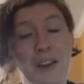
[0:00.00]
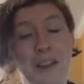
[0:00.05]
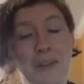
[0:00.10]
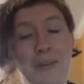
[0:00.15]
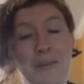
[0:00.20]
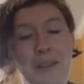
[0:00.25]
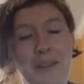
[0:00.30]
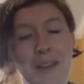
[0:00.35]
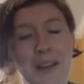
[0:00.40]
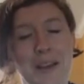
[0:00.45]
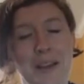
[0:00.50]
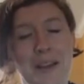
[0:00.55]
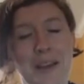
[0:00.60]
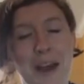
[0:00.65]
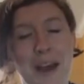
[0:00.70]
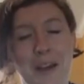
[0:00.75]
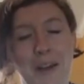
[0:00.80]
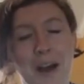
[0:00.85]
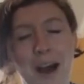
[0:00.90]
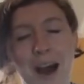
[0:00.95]
the
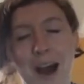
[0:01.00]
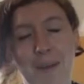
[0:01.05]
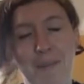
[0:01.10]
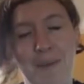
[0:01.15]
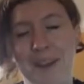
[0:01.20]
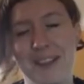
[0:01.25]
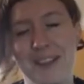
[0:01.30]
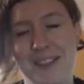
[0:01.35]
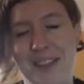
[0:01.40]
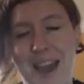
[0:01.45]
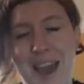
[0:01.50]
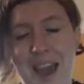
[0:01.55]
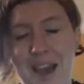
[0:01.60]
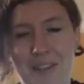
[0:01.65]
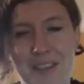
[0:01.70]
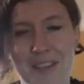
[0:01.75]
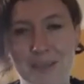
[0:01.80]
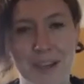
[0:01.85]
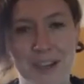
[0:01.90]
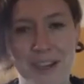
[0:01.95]
kettle hot because I have
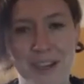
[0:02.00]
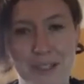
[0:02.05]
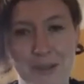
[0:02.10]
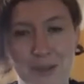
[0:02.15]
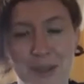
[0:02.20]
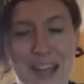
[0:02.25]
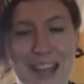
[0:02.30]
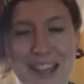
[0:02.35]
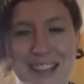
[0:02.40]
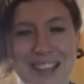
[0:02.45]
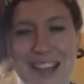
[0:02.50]
experience with this.